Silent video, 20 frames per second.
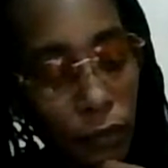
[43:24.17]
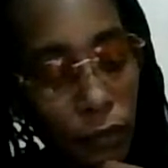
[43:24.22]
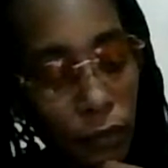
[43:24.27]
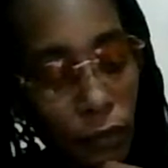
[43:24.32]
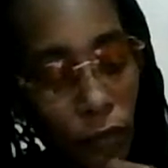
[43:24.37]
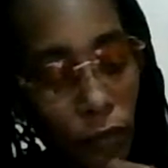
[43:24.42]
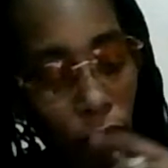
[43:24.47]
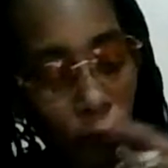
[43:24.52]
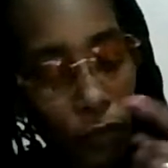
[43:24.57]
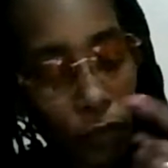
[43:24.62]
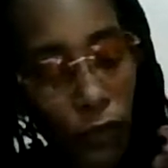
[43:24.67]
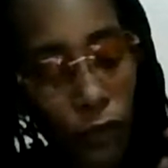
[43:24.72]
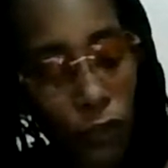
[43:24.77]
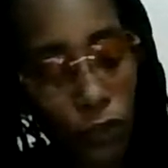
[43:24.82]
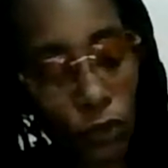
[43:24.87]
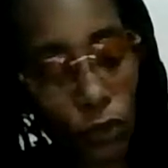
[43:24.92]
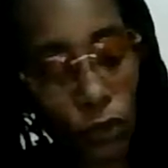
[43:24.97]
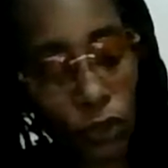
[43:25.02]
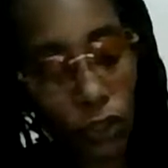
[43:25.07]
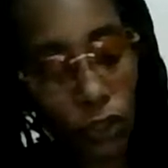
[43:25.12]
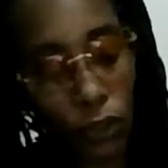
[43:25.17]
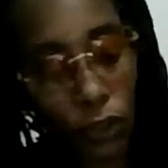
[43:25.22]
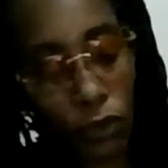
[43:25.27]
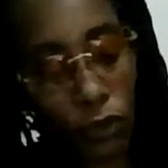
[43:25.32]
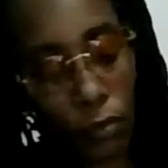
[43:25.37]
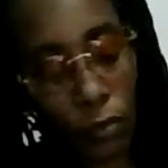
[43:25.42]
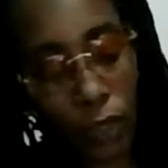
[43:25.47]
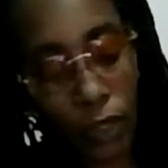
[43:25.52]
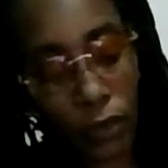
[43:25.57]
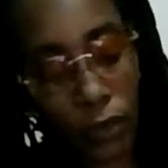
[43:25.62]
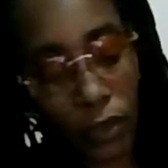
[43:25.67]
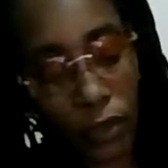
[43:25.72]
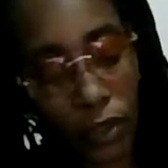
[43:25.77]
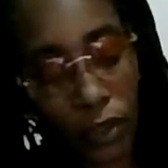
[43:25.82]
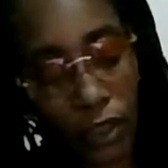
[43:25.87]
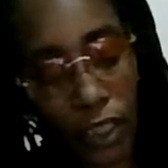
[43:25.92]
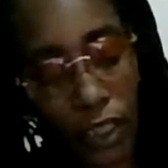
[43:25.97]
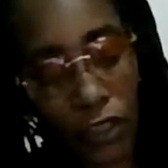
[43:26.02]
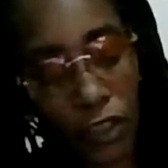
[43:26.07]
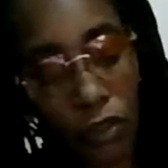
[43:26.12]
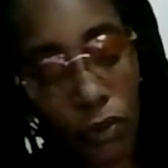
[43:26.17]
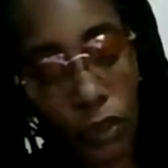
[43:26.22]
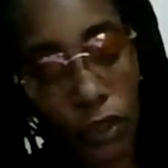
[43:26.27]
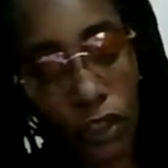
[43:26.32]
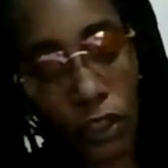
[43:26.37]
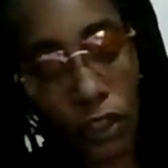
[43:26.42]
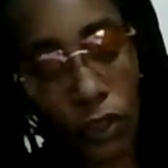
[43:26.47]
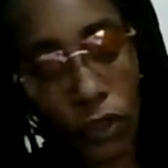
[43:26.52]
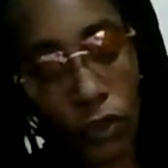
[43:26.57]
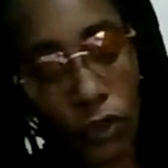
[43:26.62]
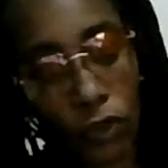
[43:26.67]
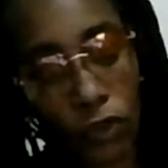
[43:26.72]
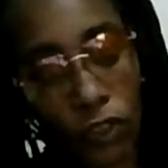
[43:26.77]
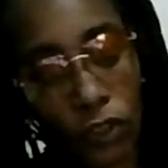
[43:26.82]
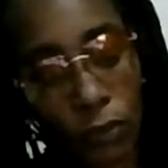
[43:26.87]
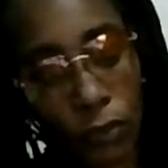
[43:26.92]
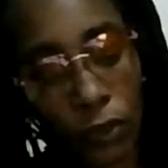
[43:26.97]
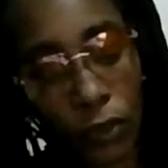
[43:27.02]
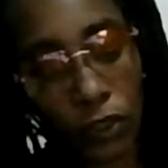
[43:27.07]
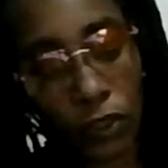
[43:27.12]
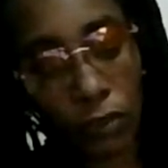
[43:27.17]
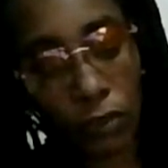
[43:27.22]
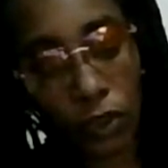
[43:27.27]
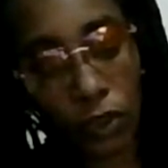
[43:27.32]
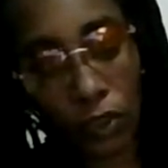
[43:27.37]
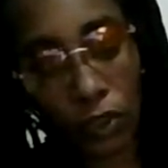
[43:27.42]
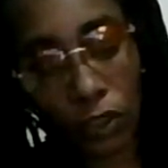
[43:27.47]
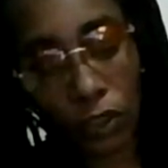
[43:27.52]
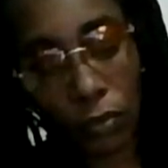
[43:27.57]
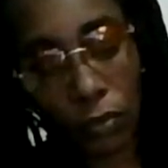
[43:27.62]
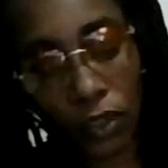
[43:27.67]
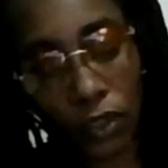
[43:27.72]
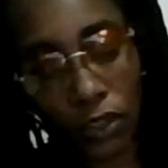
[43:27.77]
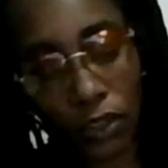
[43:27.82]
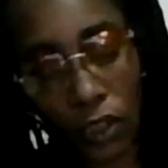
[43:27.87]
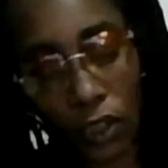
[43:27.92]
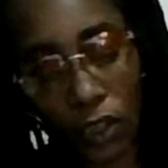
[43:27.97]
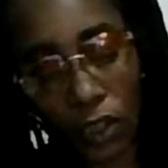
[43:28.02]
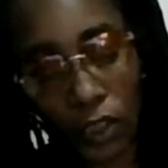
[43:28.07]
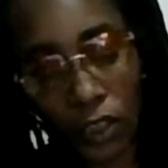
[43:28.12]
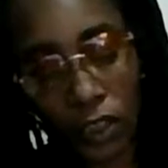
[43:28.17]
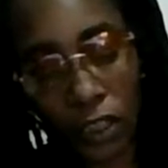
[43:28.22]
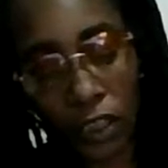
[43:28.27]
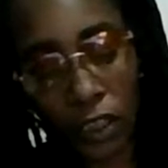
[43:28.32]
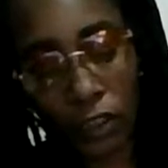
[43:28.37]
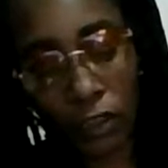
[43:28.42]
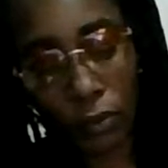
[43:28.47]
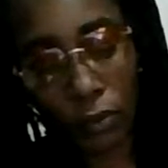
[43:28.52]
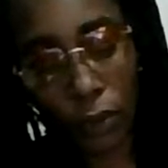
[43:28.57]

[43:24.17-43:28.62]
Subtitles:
You were told about this, and you were told this person was going to be sorry to cut them off.